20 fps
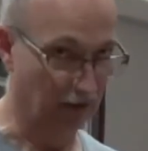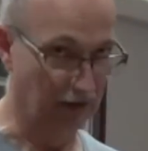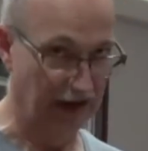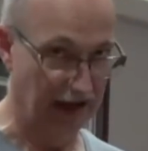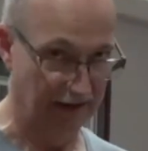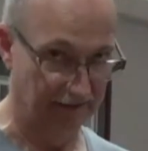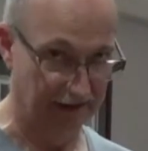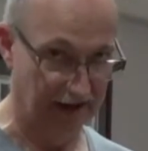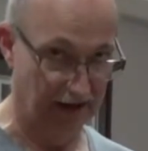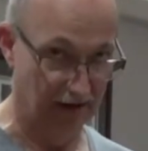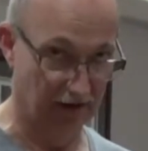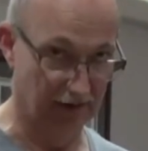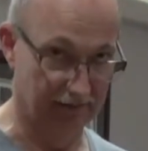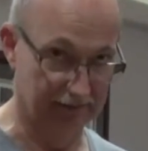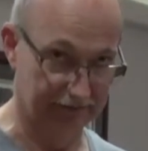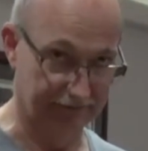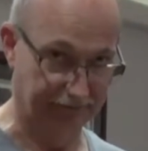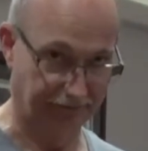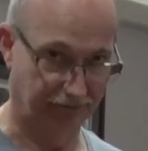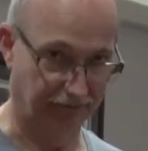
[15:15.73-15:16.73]
more than half an hour.
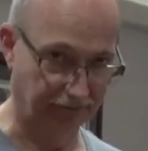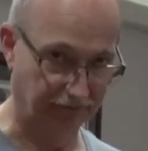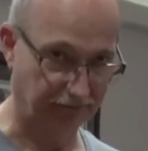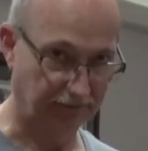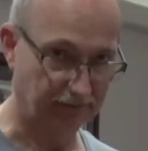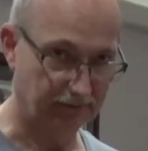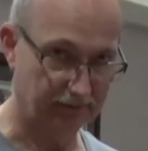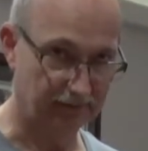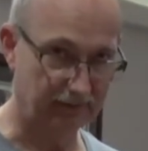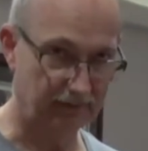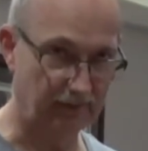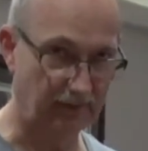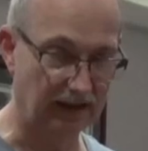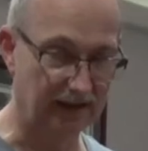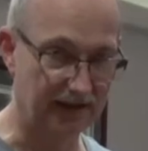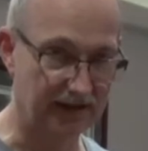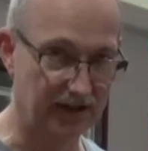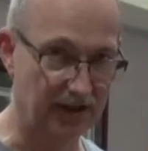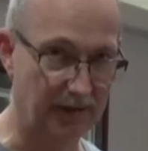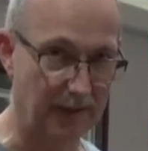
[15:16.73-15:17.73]

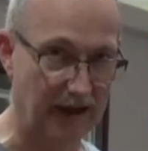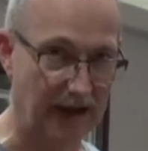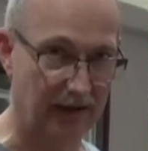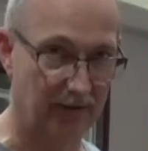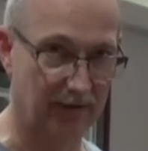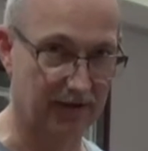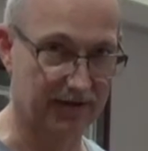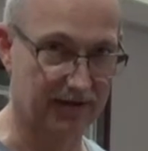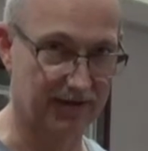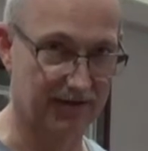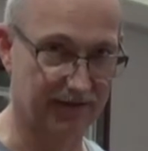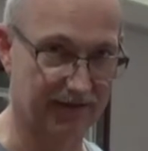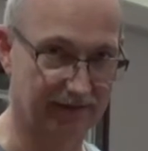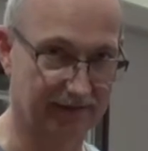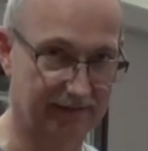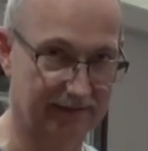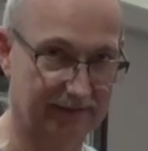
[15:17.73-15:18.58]
See you back real soon.